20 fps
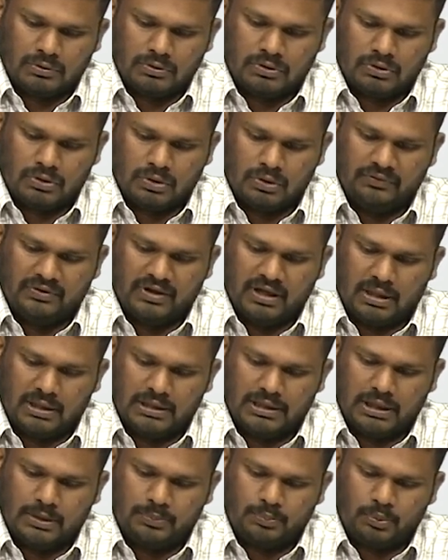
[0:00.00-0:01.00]
So, we
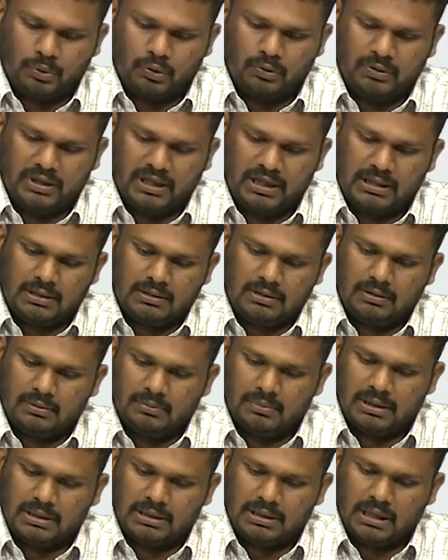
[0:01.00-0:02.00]
already proved it,
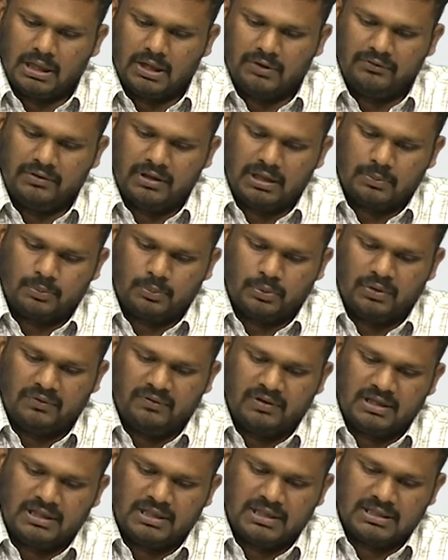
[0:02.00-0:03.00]
but now we are
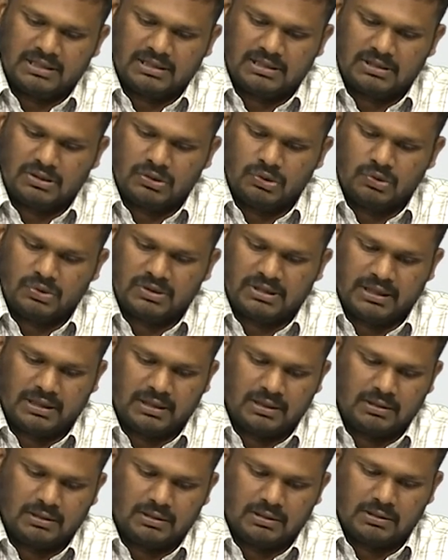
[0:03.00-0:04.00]
proving this
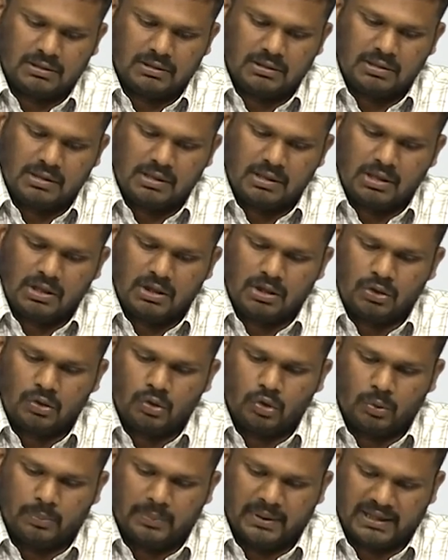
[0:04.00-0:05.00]
using
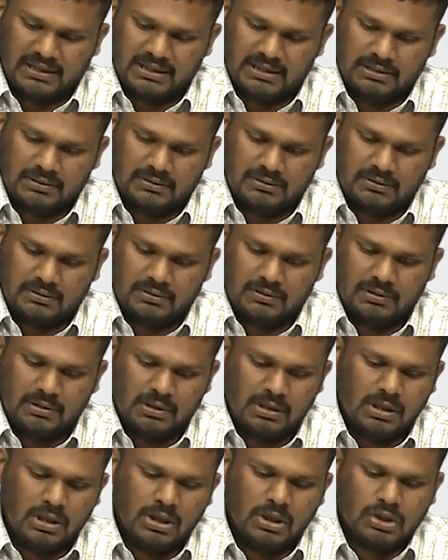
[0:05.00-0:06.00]
group action.
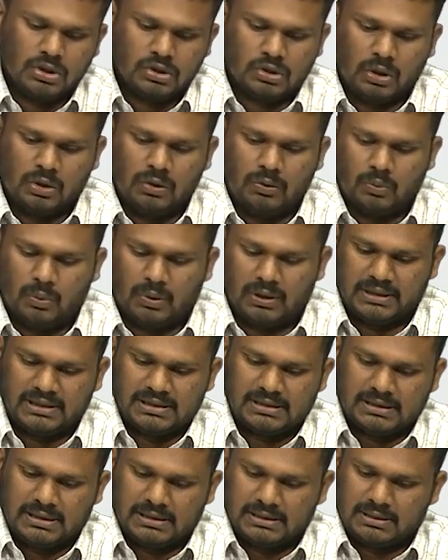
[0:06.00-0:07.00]
So, what
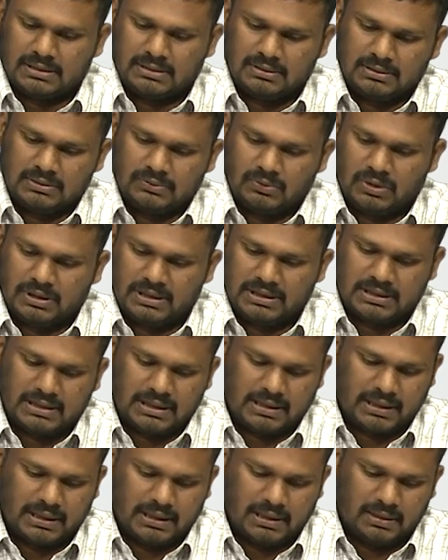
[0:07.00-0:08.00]
is the what is
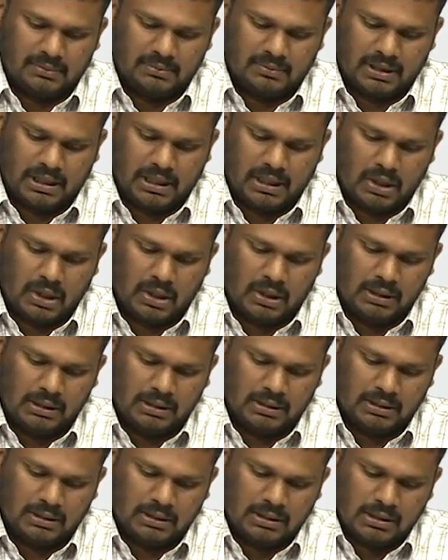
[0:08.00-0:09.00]
the theorem? Recall,
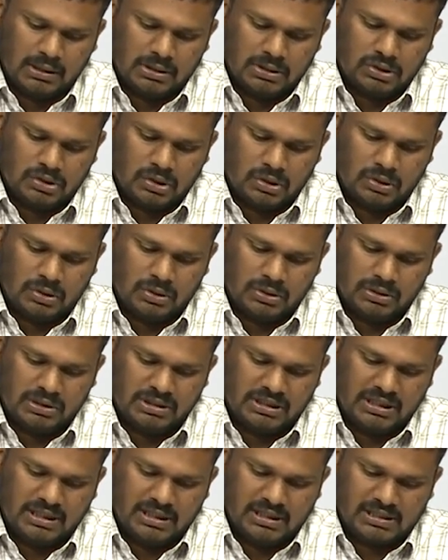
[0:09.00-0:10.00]
so
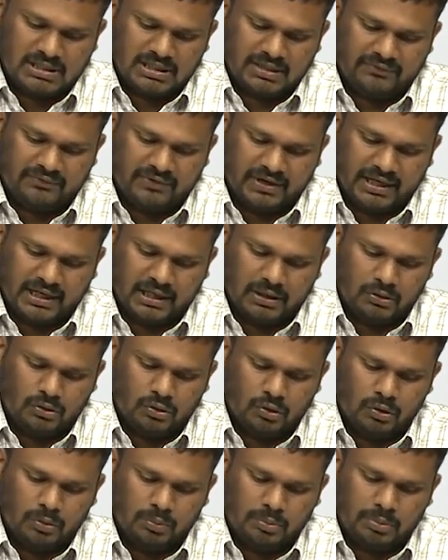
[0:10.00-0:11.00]
G is a finite
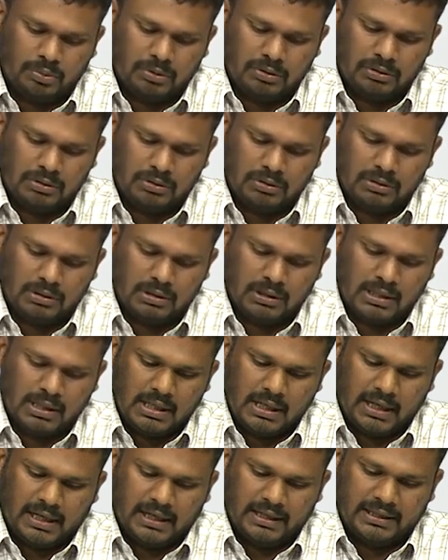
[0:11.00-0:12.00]
group
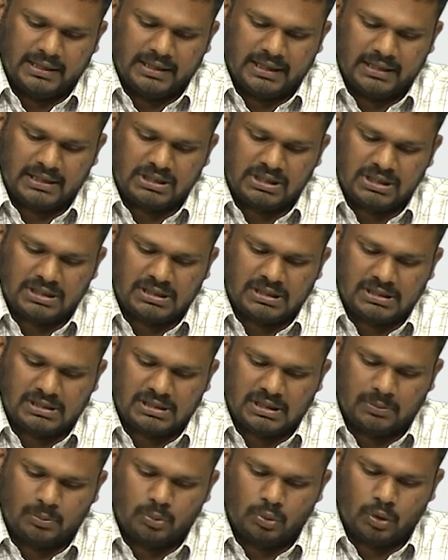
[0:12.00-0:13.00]
and H is a
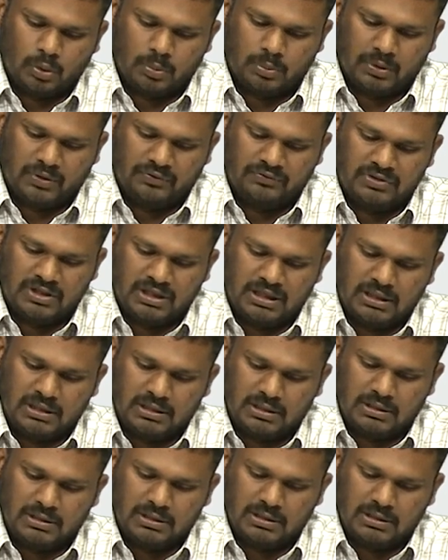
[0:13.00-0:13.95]
subgroup of G.